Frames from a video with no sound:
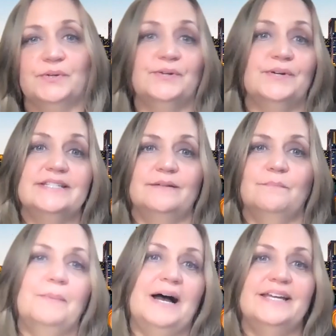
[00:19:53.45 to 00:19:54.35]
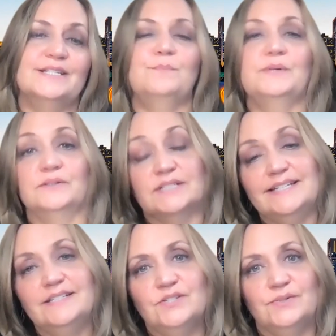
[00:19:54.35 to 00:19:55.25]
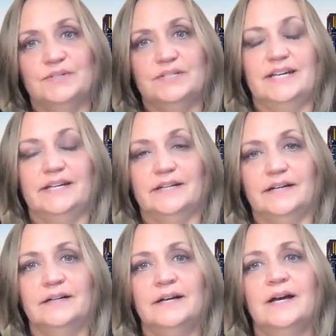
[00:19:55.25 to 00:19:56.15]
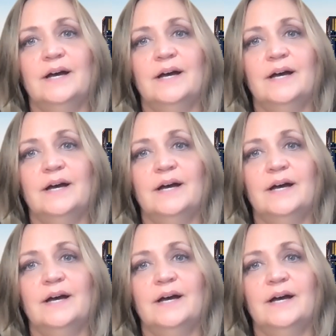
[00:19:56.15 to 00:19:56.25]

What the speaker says: there isn't bias built into the data.